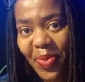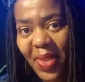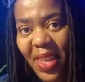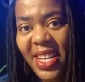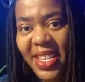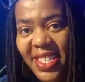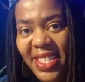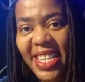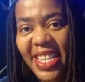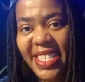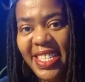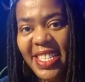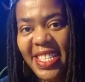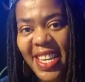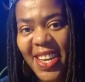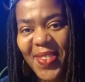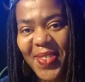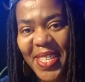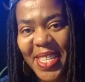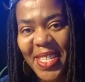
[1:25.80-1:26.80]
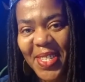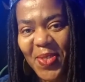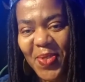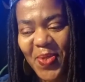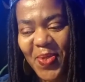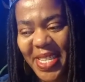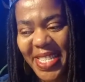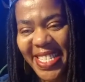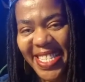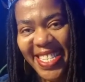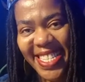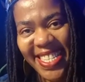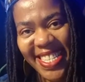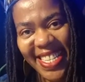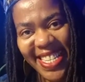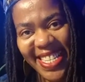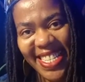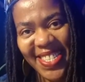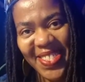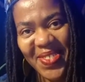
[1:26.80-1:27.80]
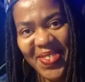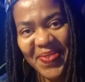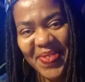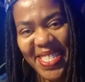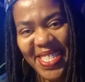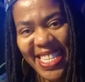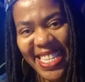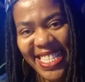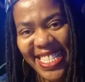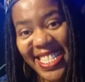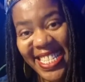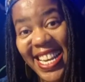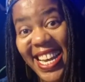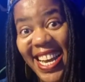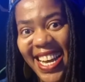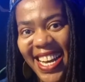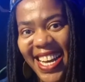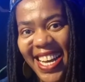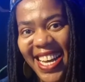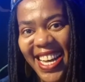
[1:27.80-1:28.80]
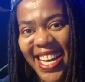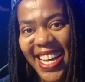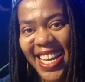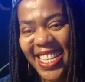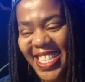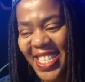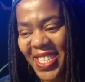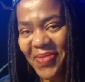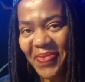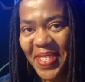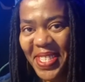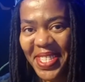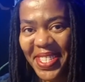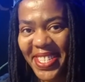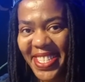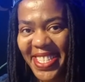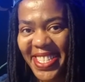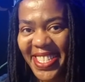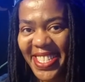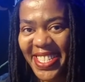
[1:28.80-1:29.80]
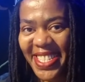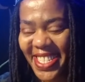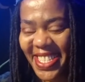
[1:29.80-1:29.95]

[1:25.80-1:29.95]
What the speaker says: That is how they do it in the dream state. The spirits.